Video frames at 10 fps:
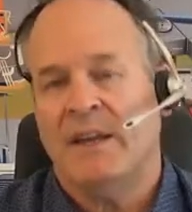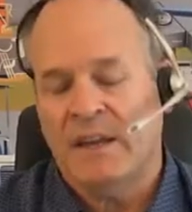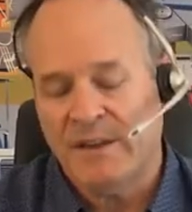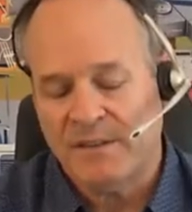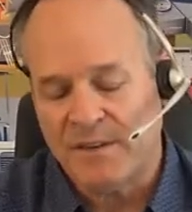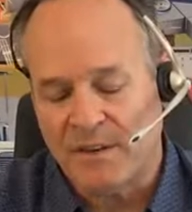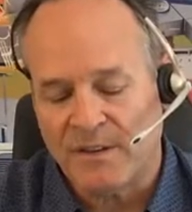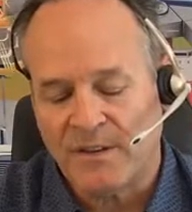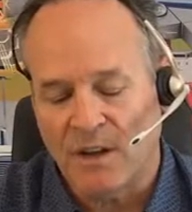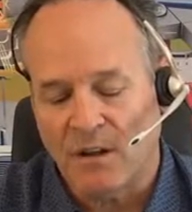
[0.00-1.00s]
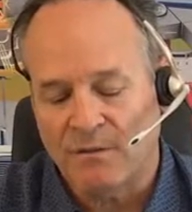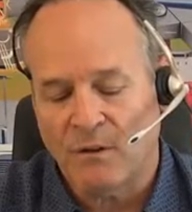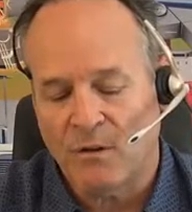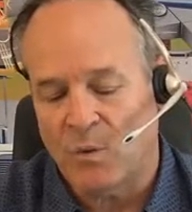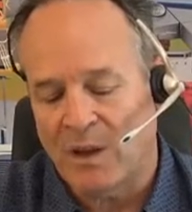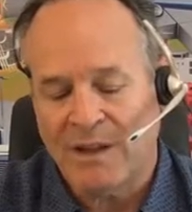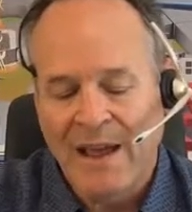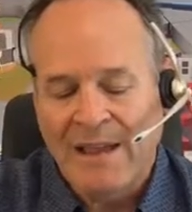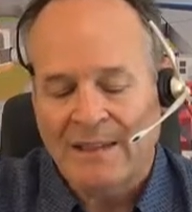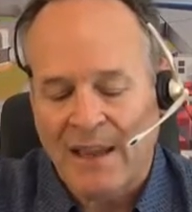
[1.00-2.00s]
is their cell phone. Well,
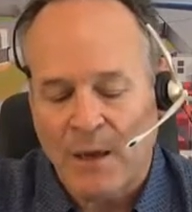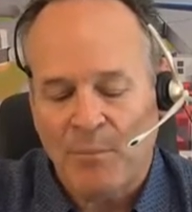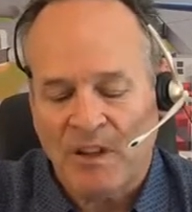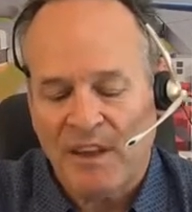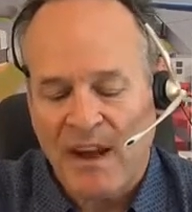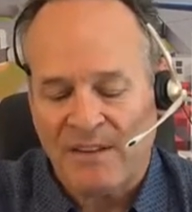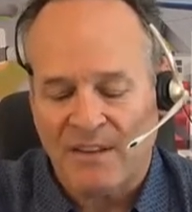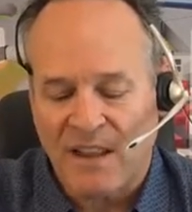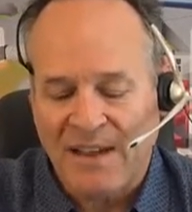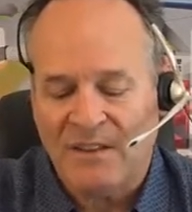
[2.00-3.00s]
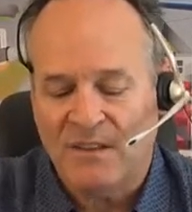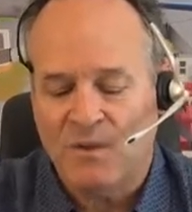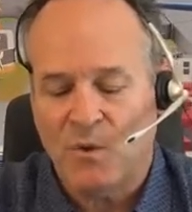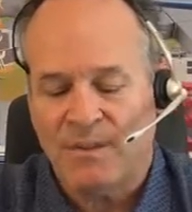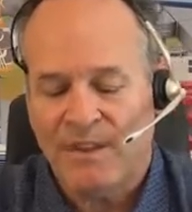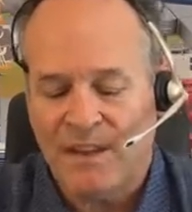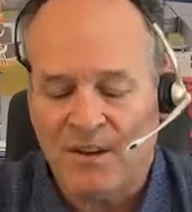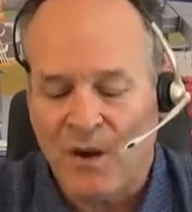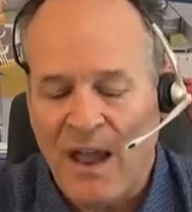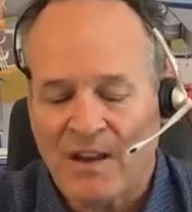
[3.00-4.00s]
likability has a lot to do with the
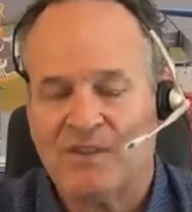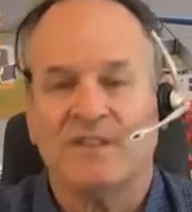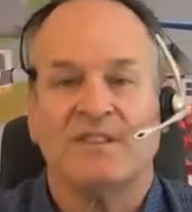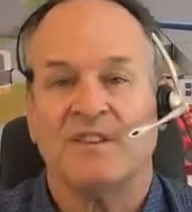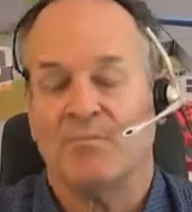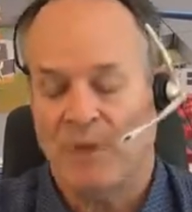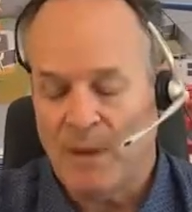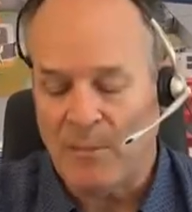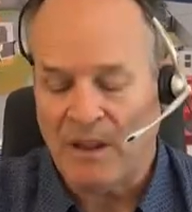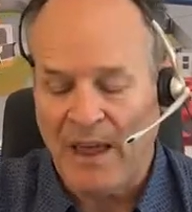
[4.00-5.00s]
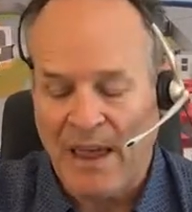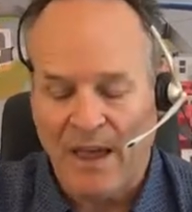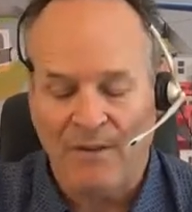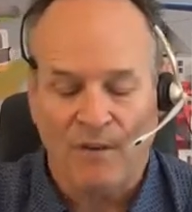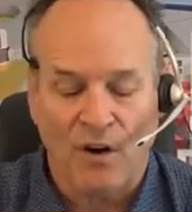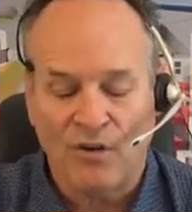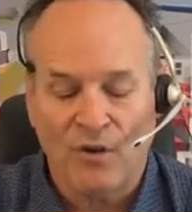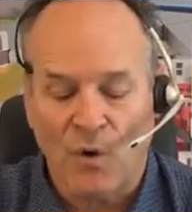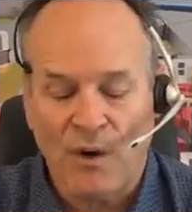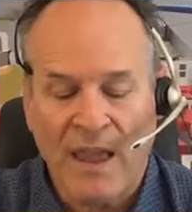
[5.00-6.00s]
interactions that people have or
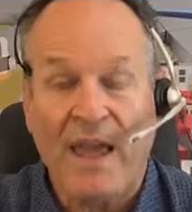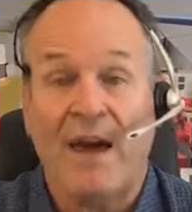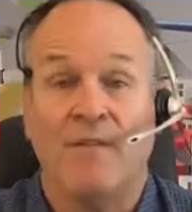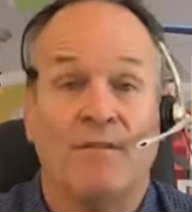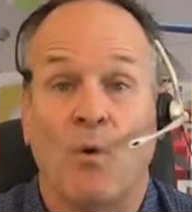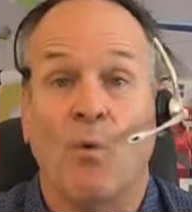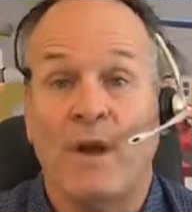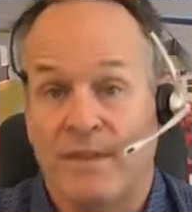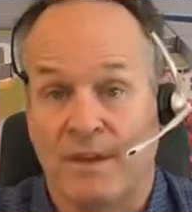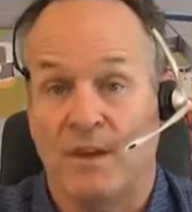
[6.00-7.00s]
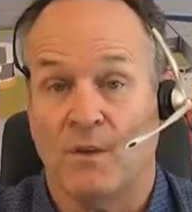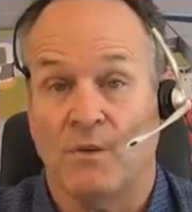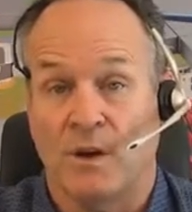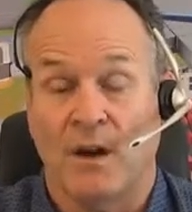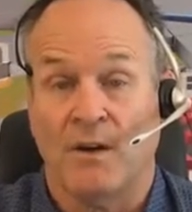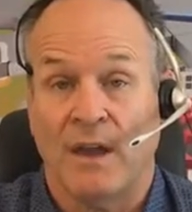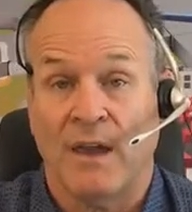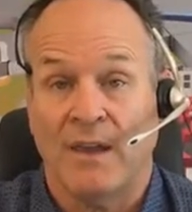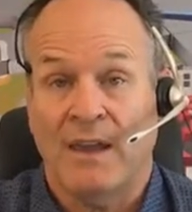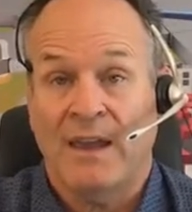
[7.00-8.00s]
don't have with you,
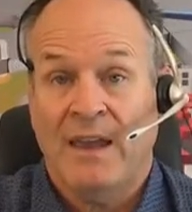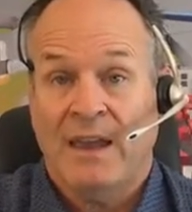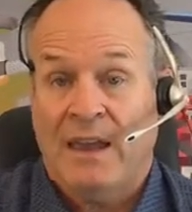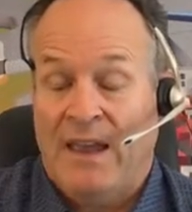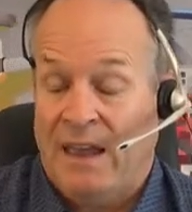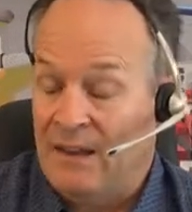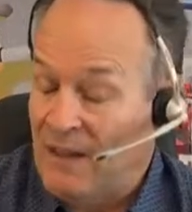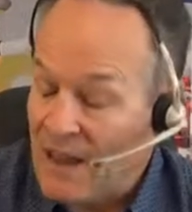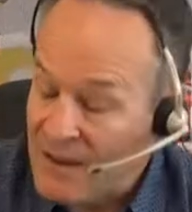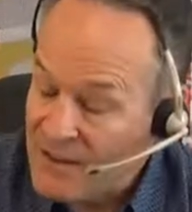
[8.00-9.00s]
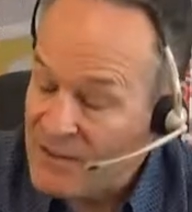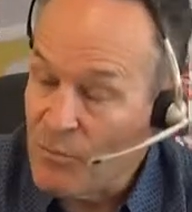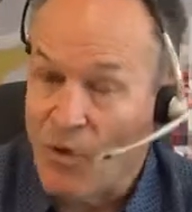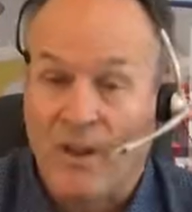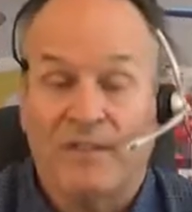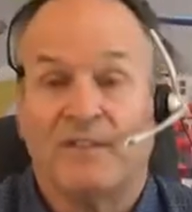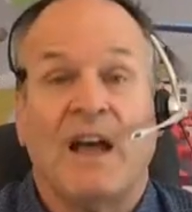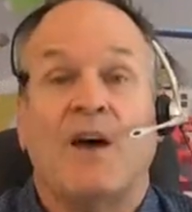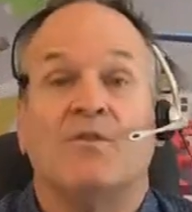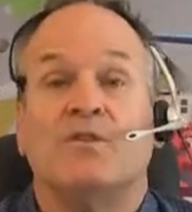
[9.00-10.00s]
okay? And a lot of this boils
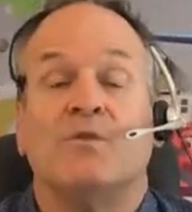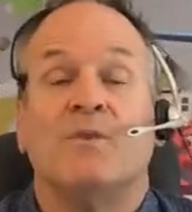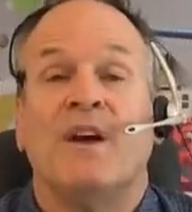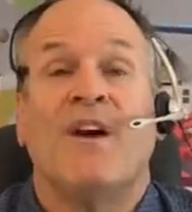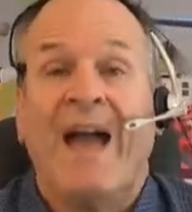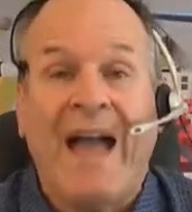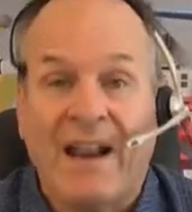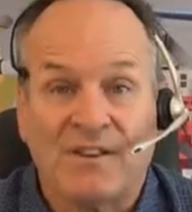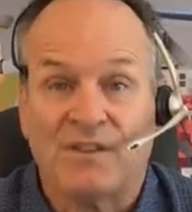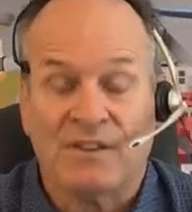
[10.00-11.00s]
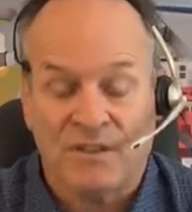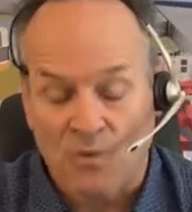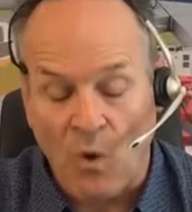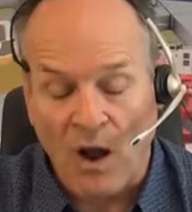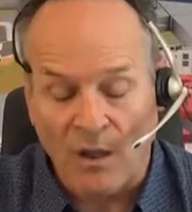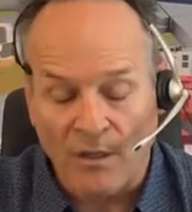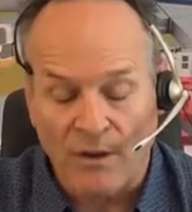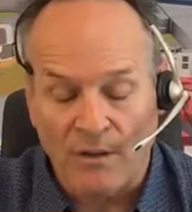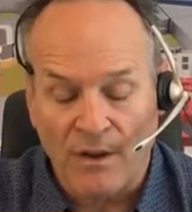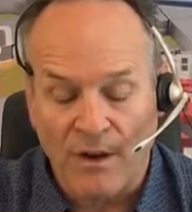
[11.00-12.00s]
down to their actions while
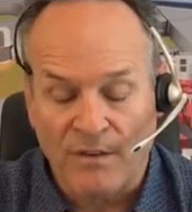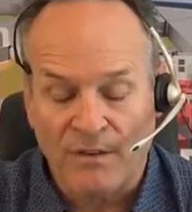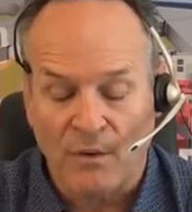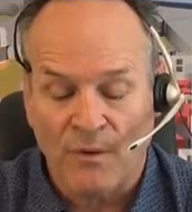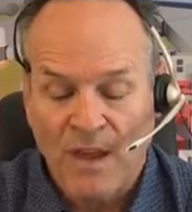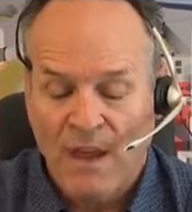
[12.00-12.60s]
they're there. So